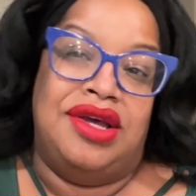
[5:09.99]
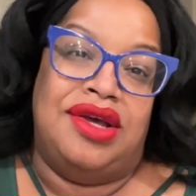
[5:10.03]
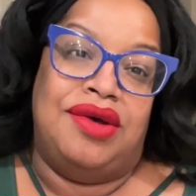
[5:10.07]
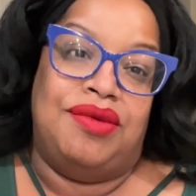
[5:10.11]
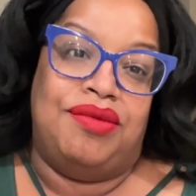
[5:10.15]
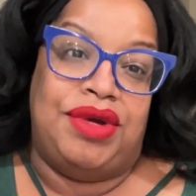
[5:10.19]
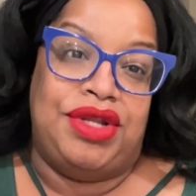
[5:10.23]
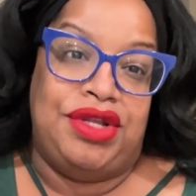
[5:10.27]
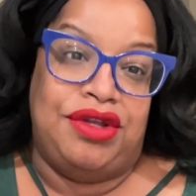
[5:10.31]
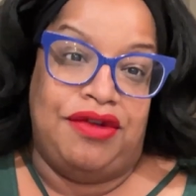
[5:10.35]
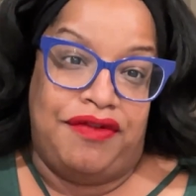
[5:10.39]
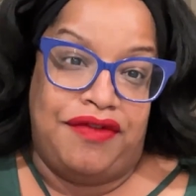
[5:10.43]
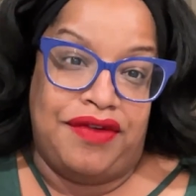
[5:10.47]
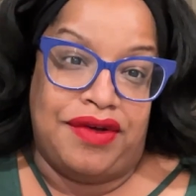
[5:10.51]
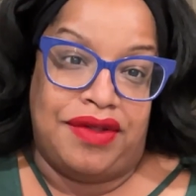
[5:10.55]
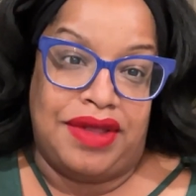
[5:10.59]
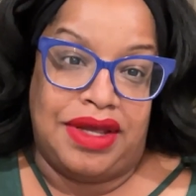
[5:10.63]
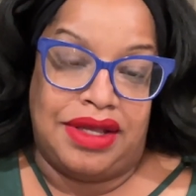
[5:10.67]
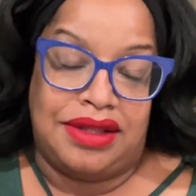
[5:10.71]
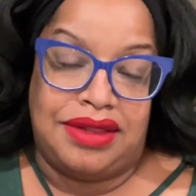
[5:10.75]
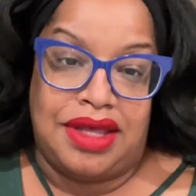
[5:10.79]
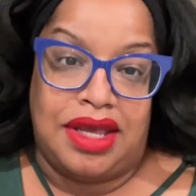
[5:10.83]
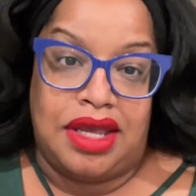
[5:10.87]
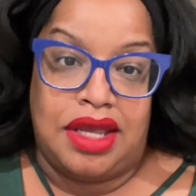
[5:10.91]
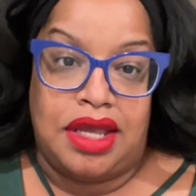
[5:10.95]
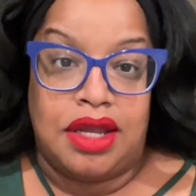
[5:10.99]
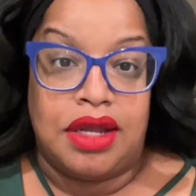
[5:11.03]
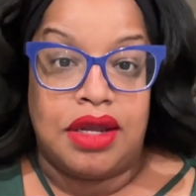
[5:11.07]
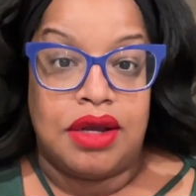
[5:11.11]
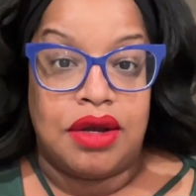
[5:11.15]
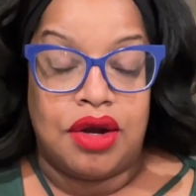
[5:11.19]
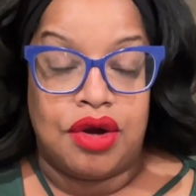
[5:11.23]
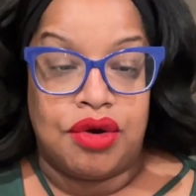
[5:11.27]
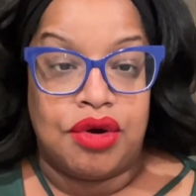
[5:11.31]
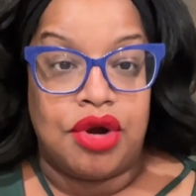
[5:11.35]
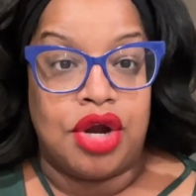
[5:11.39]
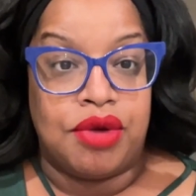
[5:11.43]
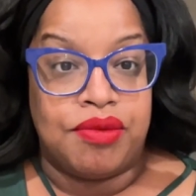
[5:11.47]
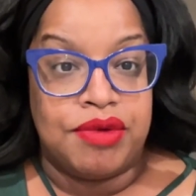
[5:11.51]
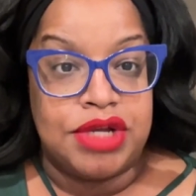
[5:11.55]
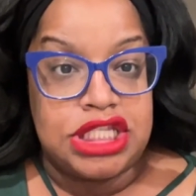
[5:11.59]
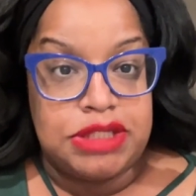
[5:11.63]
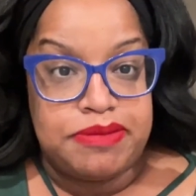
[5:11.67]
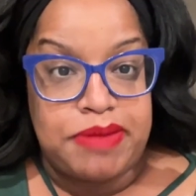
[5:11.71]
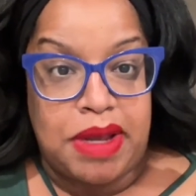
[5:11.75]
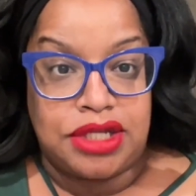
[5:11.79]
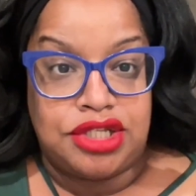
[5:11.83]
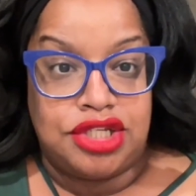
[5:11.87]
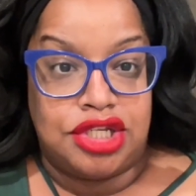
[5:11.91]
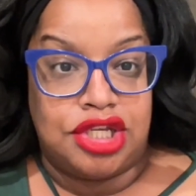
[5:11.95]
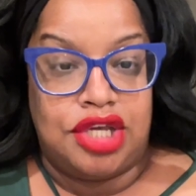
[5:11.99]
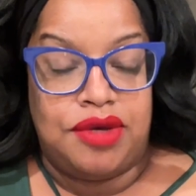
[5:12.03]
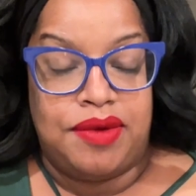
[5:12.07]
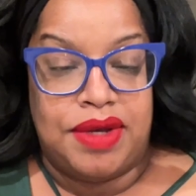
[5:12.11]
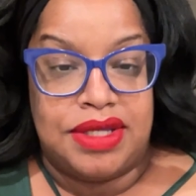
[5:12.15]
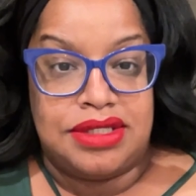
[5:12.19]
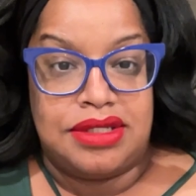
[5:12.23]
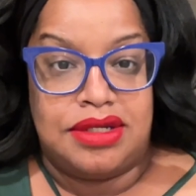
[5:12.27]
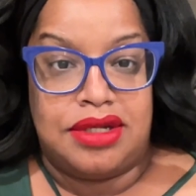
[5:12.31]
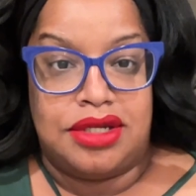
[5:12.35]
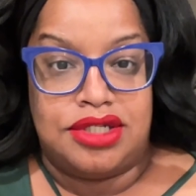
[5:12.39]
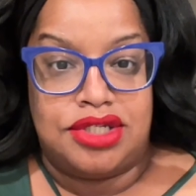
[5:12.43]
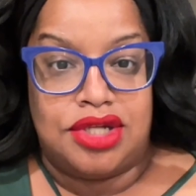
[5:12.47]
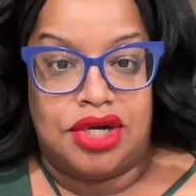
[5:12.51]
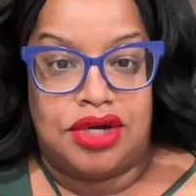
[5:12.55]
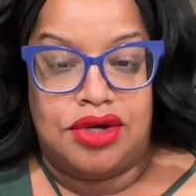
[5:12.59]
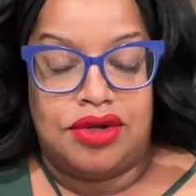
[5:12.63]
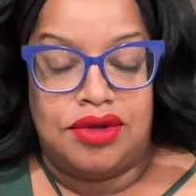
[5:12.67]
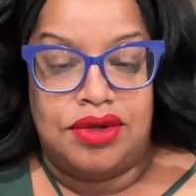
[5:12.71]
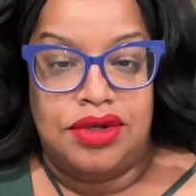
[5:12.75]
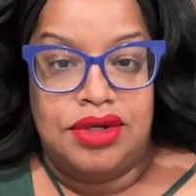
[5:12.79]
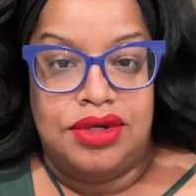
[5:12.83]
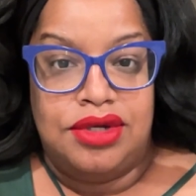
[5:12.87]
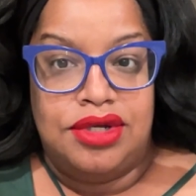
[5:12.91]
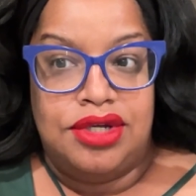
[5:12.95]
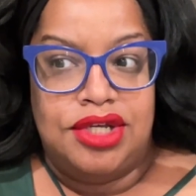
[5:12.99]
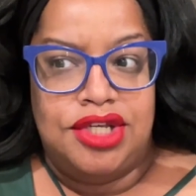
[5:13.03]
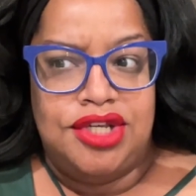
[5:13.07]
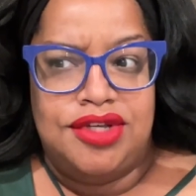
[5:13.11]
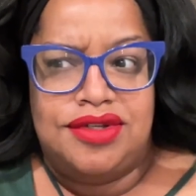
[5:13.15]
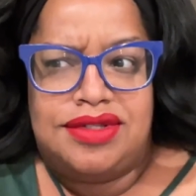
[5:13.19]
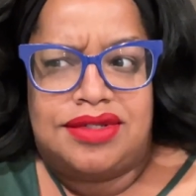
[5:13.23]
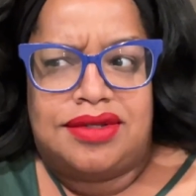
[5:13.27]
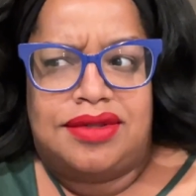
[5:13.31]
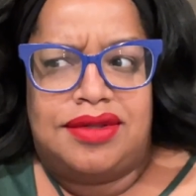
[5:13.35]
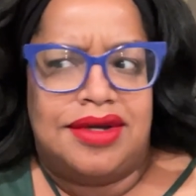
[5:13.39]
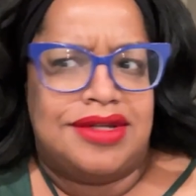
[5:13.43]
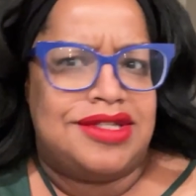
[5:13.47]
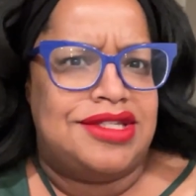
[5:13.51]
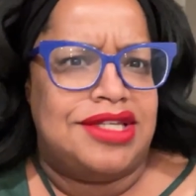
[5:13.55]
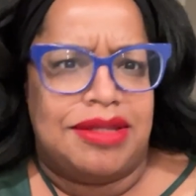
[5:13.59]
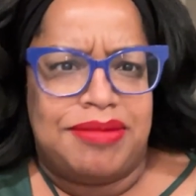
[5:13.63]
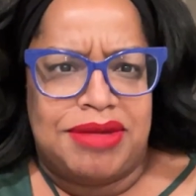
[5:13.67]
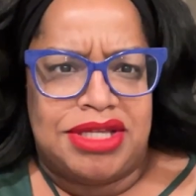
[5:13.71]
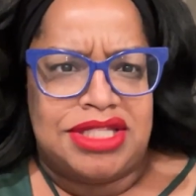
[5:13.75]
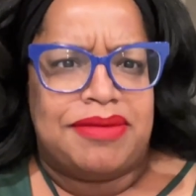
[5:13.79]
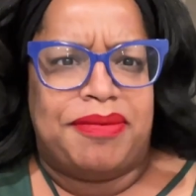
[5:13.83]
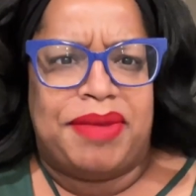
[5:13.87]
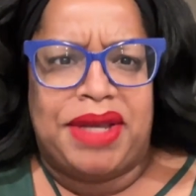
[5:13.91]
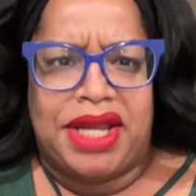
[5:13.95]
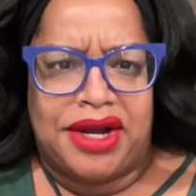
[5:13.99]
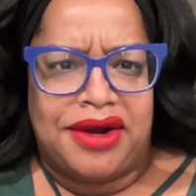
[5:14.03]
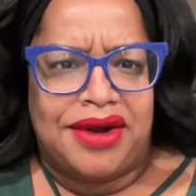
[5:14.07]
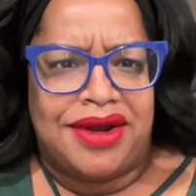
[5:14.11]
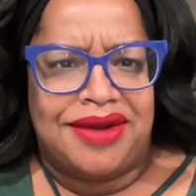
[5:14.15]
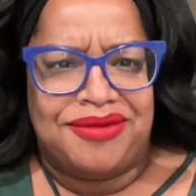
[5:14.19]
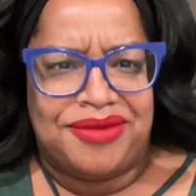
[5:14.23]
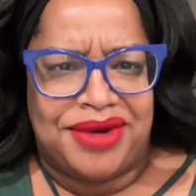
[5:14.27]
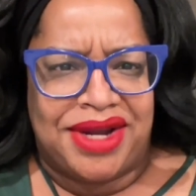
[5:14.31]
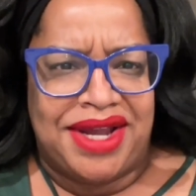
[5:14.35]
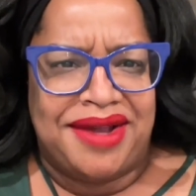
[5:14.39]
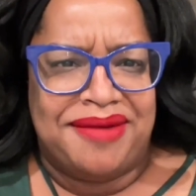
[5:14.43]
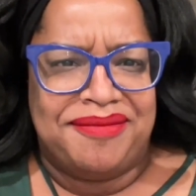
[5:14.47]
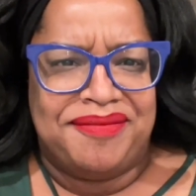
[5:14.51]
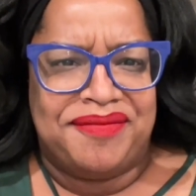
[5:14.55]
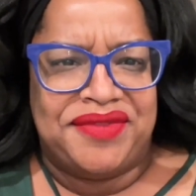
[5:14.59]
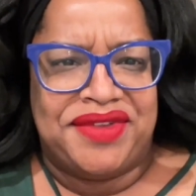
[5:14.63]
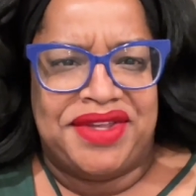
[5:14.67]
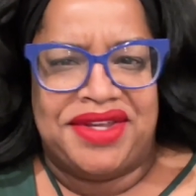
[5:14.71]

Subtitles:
When you feel like they are respecting you as an adult, you still look to them as a parent, right?